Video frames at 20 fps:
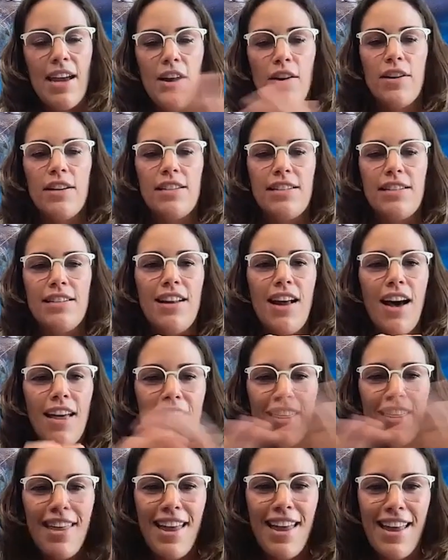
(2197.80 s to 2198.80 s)
there is
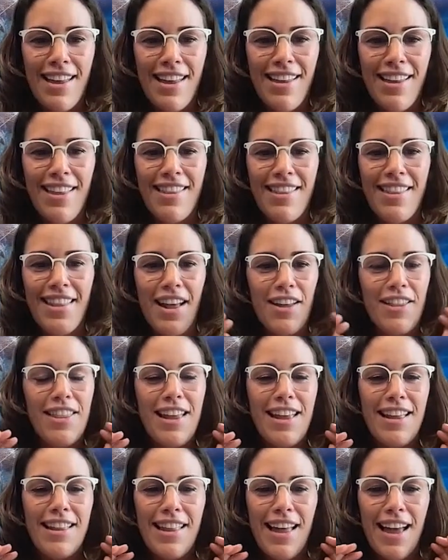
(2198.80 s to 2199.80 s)
nothing,
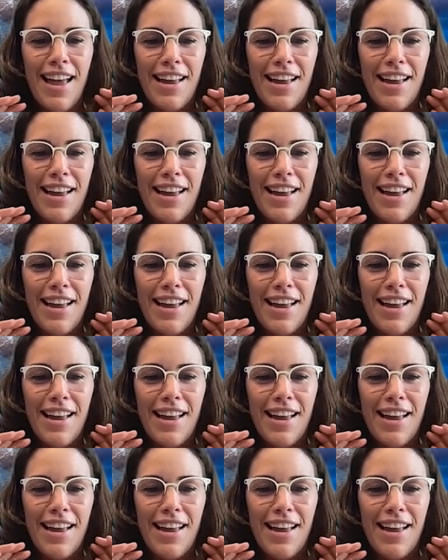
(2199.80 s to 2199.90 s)
nothing